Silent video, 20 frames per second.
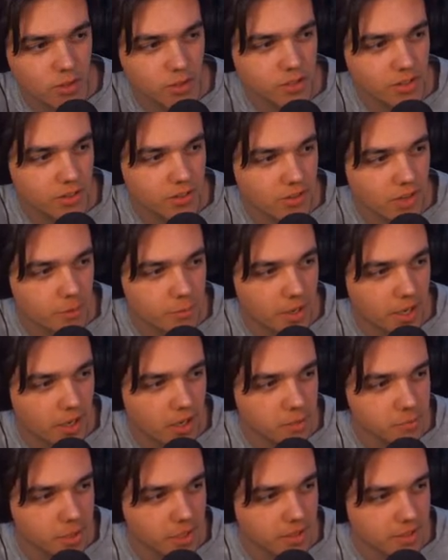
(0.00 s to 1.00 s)
Look at the
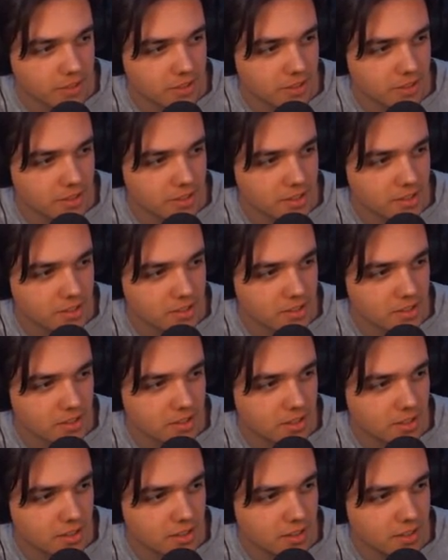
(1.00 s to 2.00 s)
thumbnail and like this
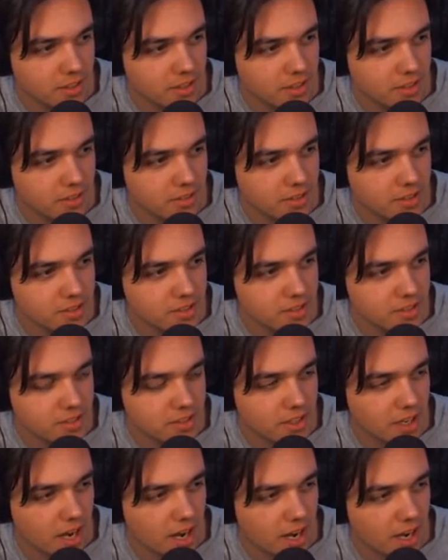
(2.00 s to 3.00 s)
this
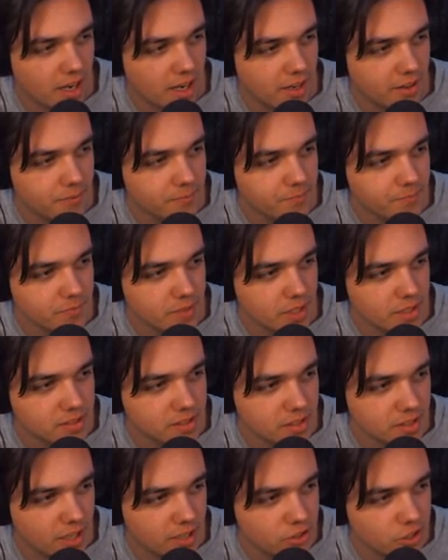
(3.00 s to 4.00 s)
guy is
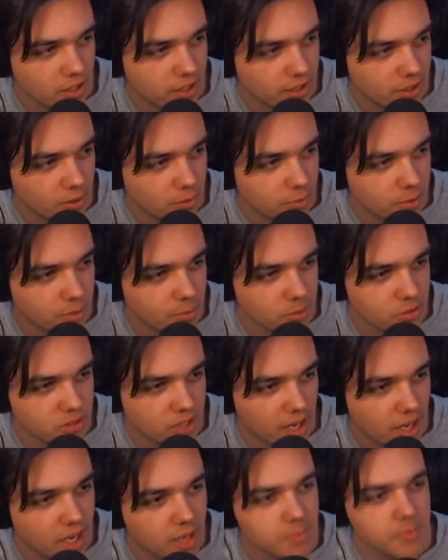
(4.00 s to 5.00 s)
this guy checking out people's
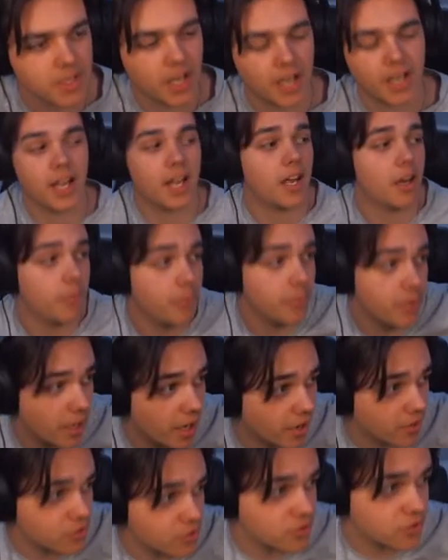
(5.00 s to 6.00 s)
games? I am,
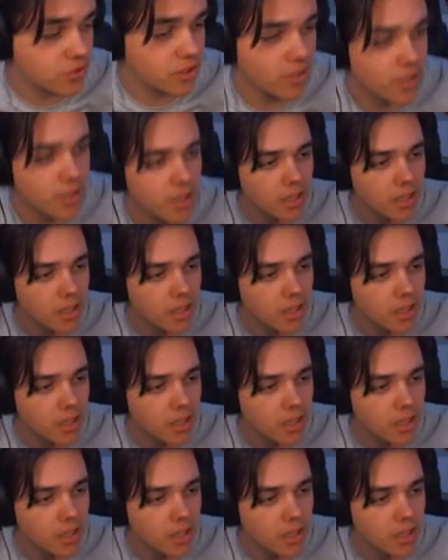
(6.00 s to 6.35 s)
yes.